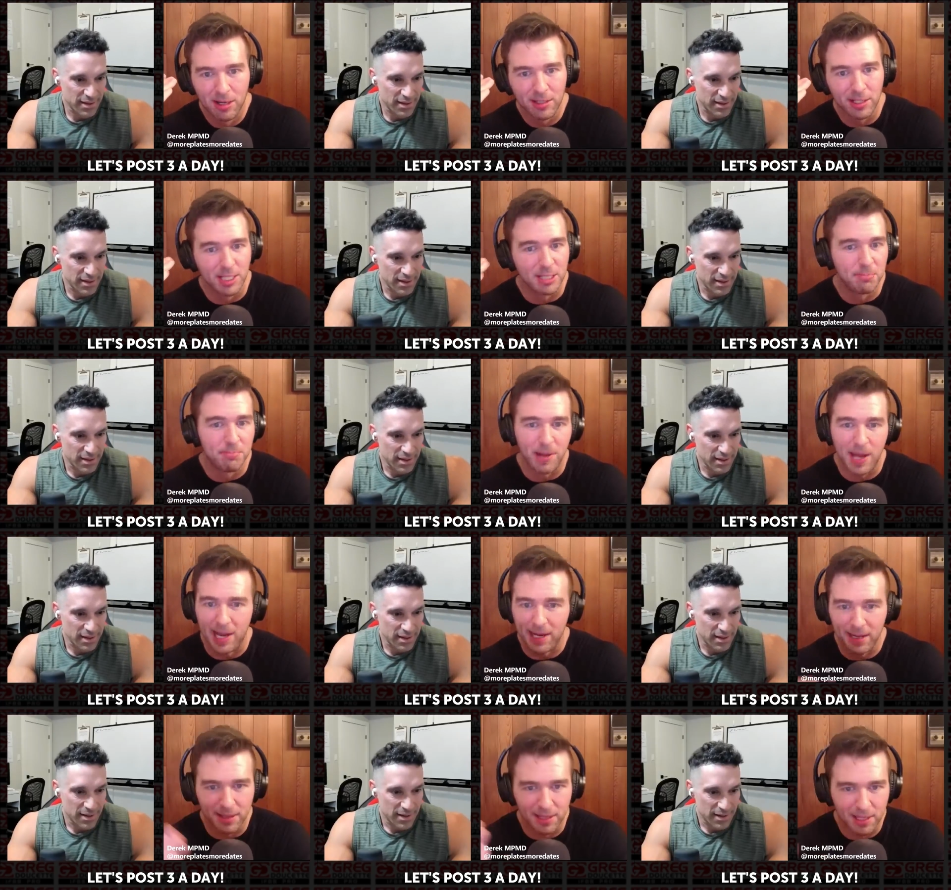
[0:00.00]
Speaker 1: Because
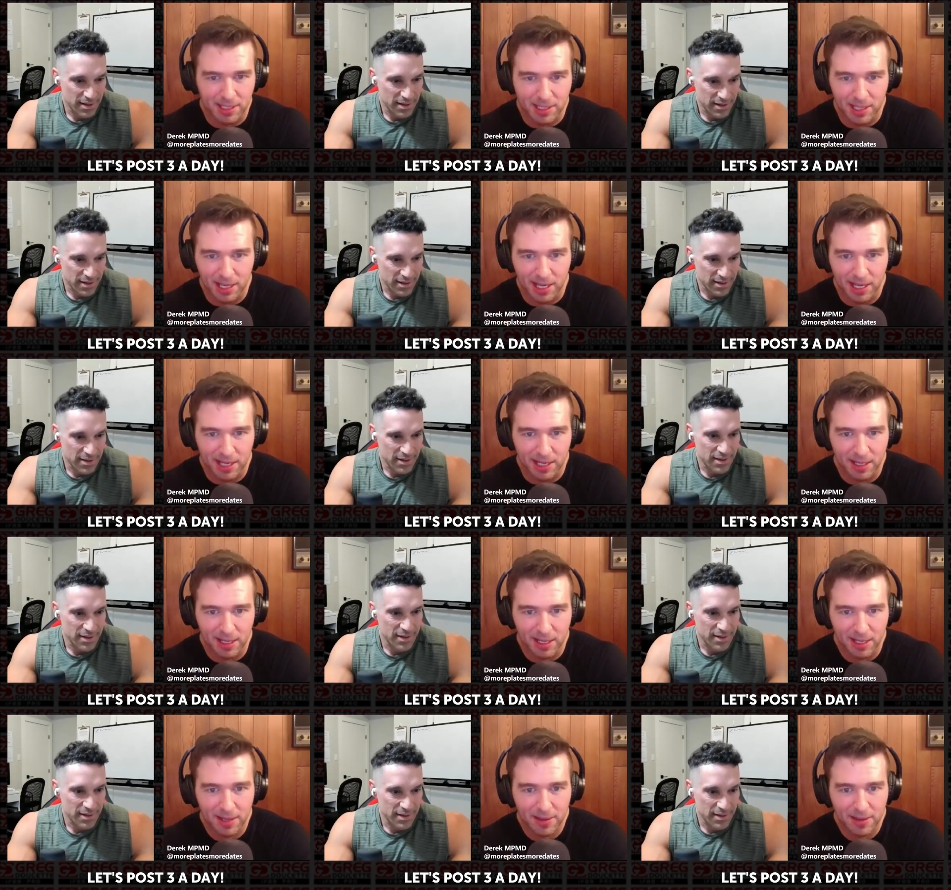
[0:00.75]
back in the
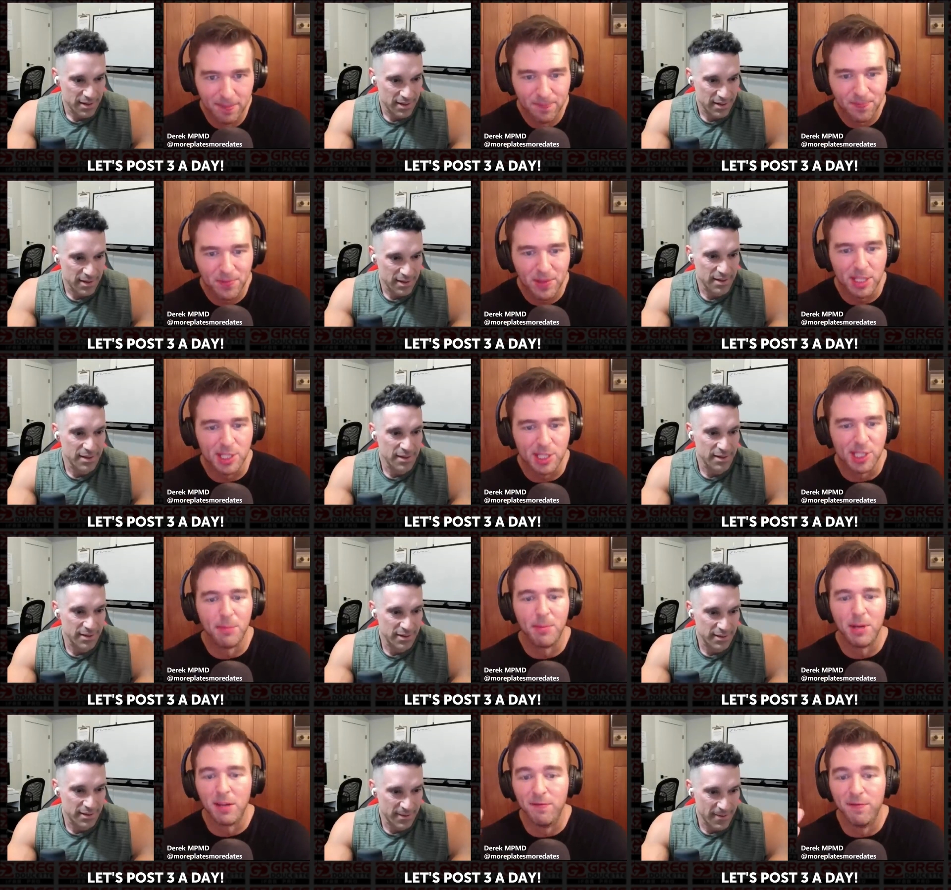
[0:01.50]
day,
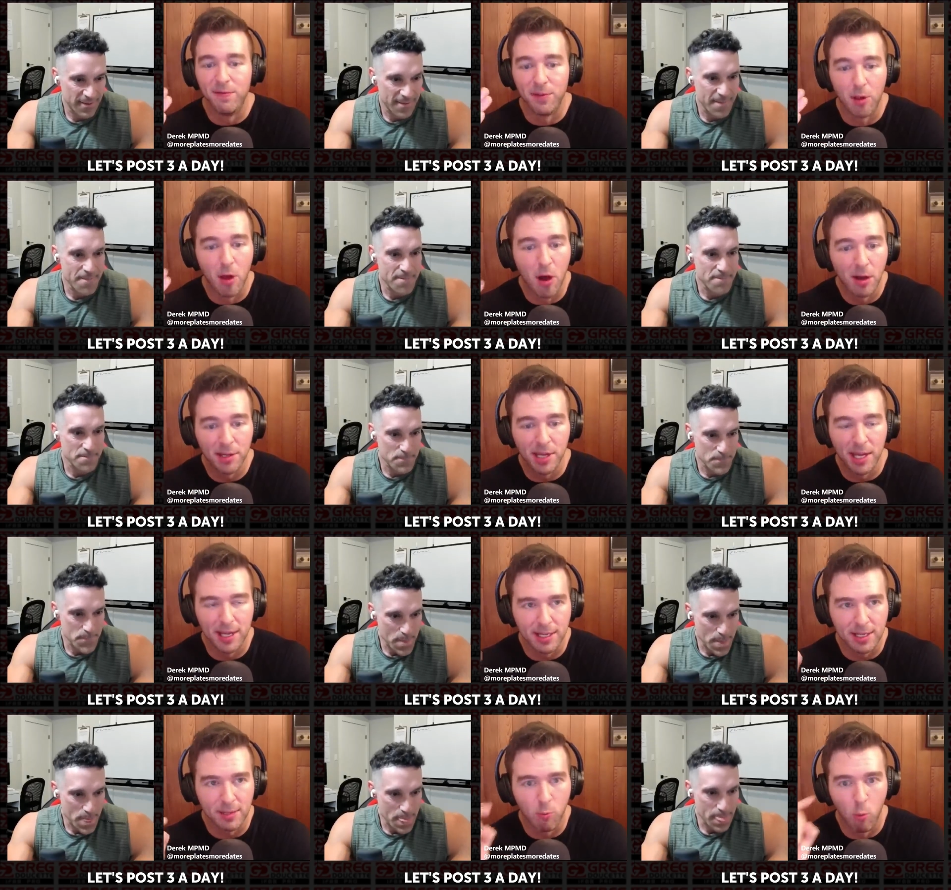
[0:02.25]
somebody
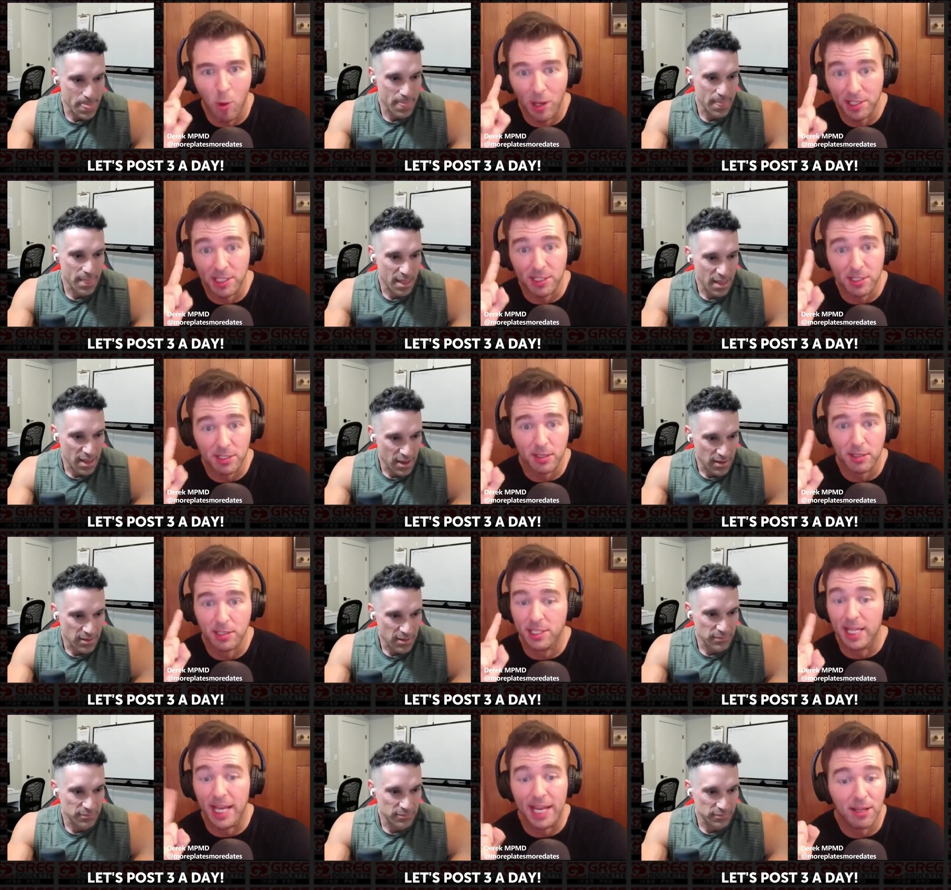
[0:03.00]
vlogging once
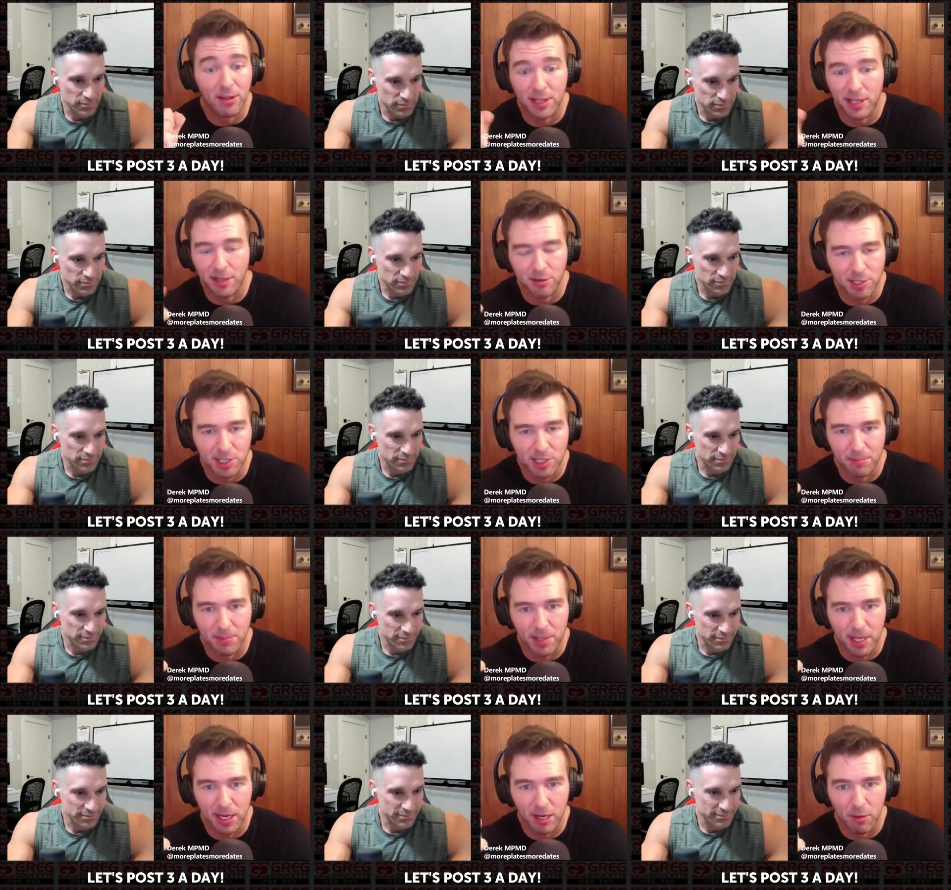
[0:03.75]
daily or
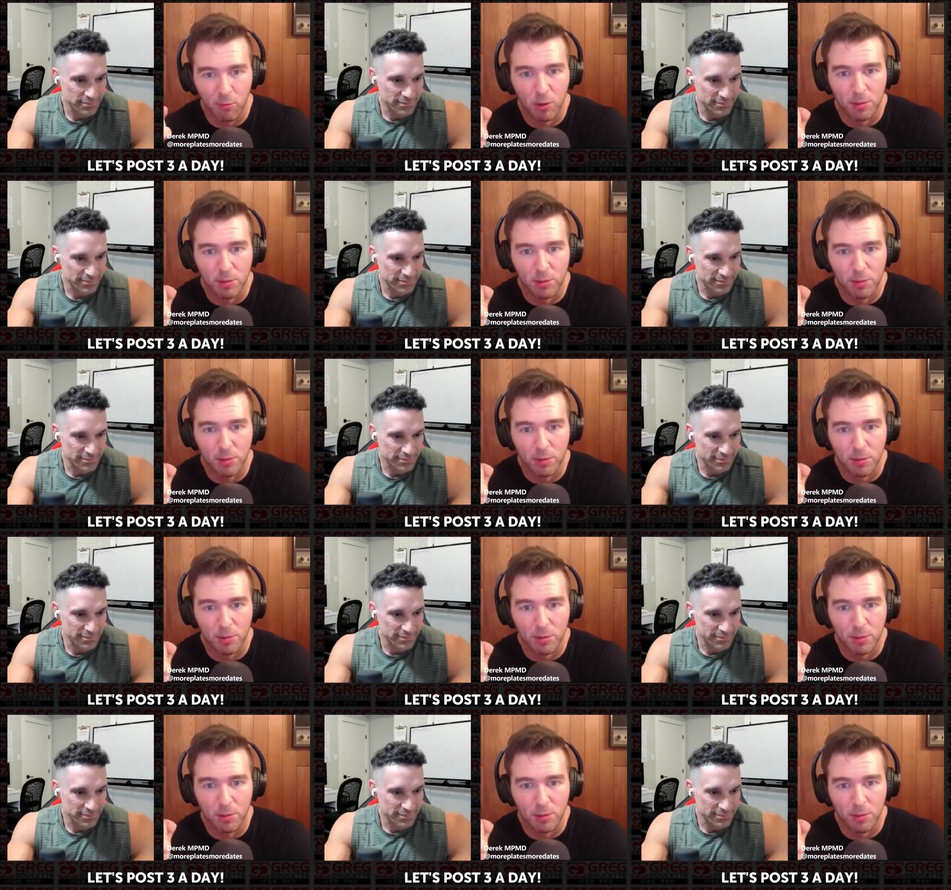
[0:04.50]
something would